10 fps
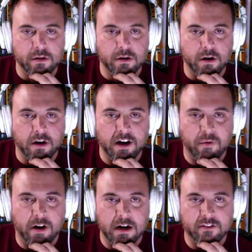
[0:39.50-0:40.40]
All
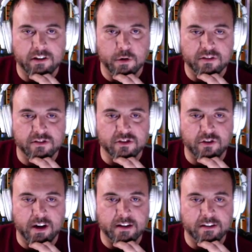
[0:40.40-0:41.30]
right, Ron, let's go with the
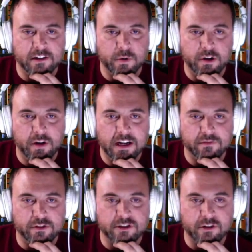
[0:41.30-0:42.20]
strengths here. What do you
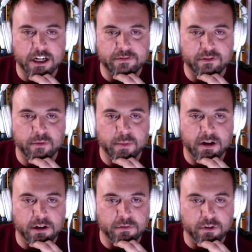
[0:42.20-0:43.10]
got for strengths
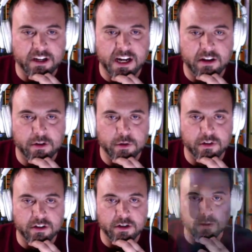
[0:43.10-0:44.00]
for
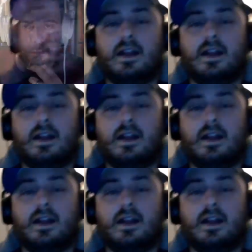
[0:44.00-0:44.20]
Gandy-Golden here?